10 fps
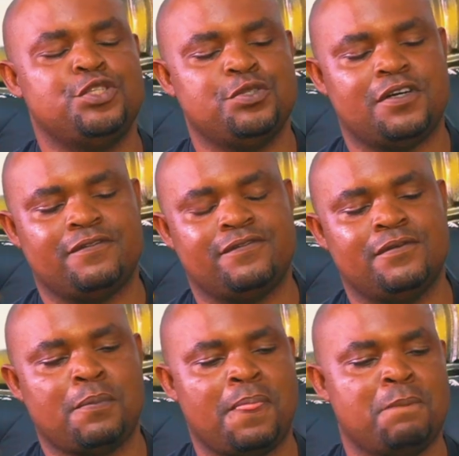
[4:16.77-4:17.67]
of
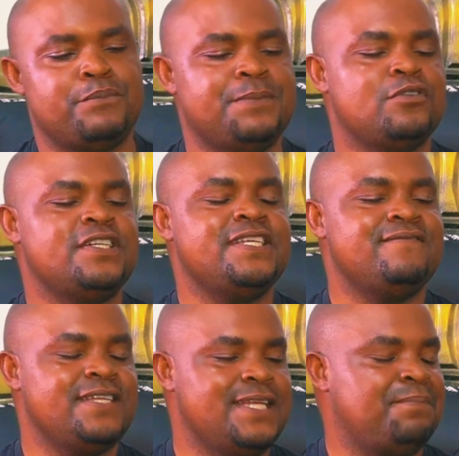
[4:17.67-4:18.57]
people
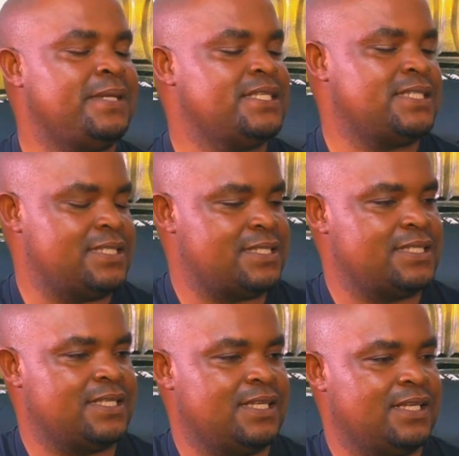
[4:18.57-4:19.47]
leaving their places
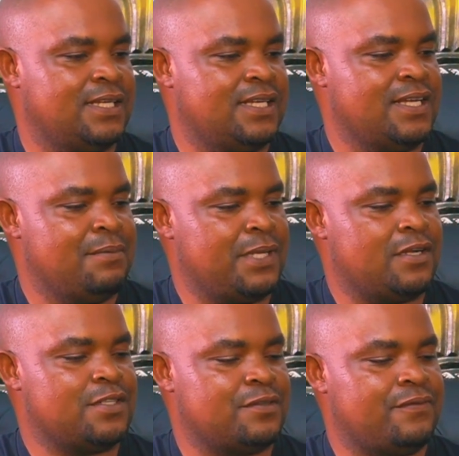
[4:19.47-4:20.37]

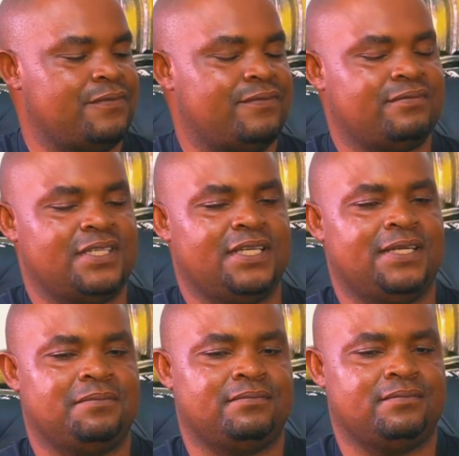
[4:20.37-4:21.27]
because of
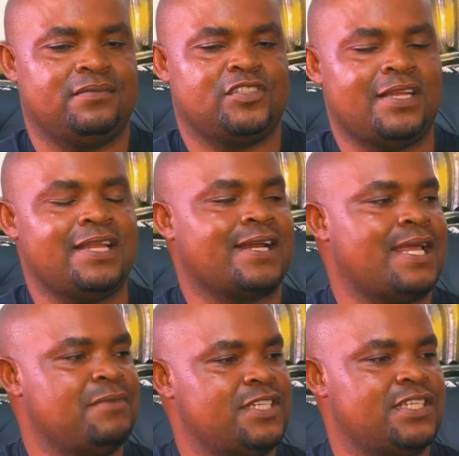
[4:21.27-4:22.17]

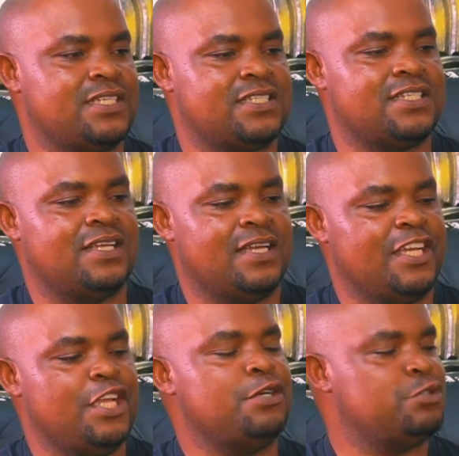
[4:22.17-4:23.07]
climate change.
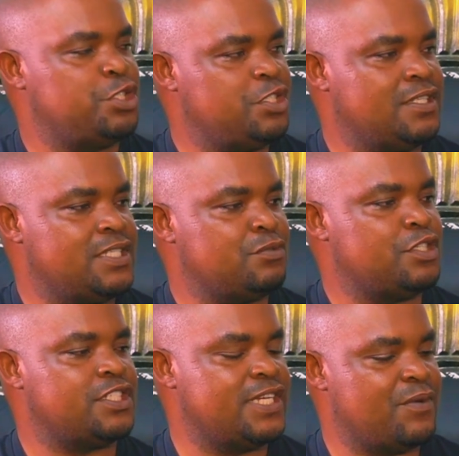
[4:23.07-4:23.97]
Erosion is
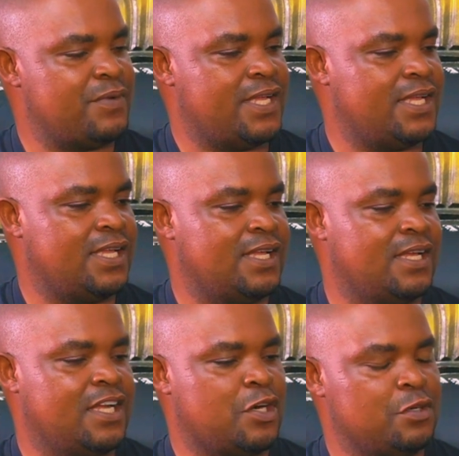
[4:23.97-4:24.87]
washing away
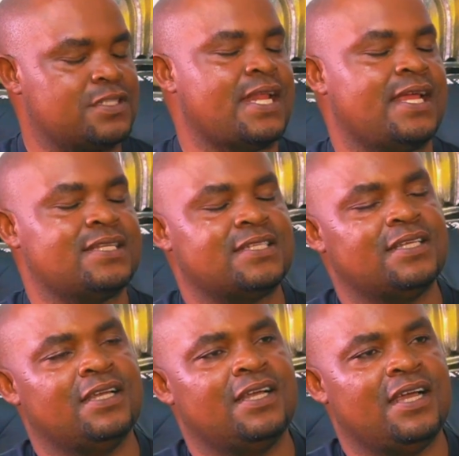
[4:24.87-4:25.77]
coastlines.
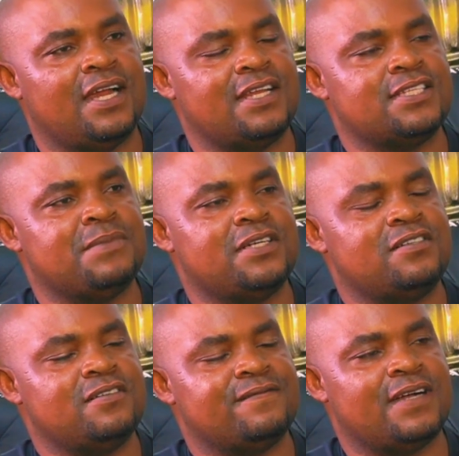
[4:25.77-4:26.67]
And as a matter
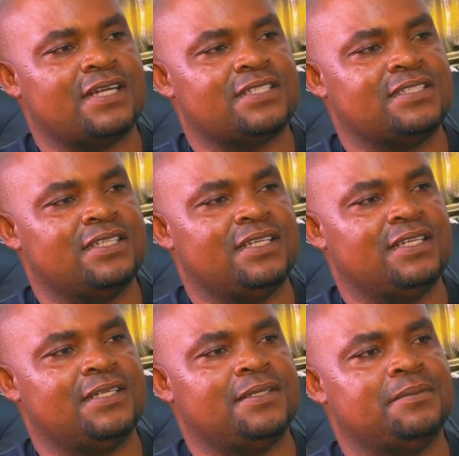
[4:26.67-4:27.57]
of fact,
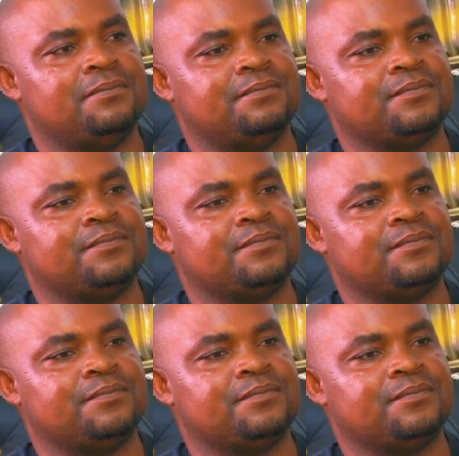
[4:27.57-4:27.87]
in